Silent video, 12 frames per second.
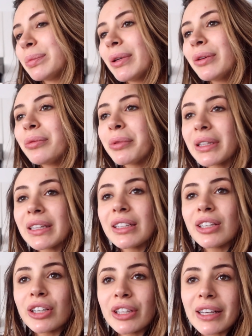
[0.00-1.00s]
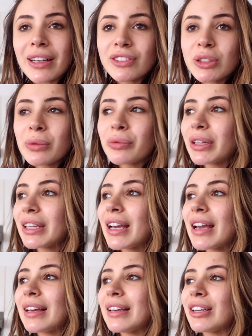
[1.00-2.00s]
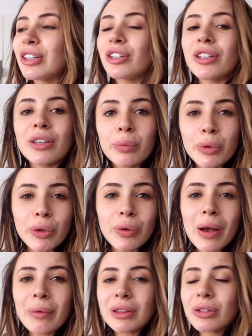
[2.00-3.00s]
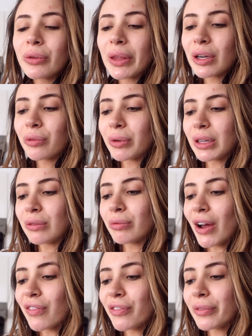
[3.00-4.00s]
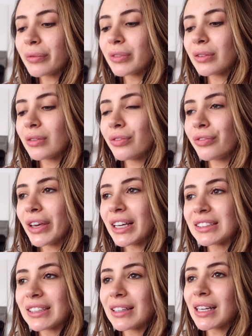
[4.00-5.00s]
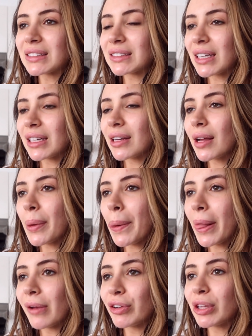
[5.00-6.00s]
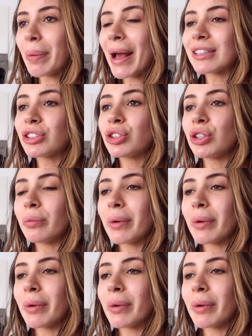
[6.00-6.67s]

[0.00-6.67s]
been a really good, like I've just been really in a good mood. I went through like a really rough phase, I guess, like for the past 2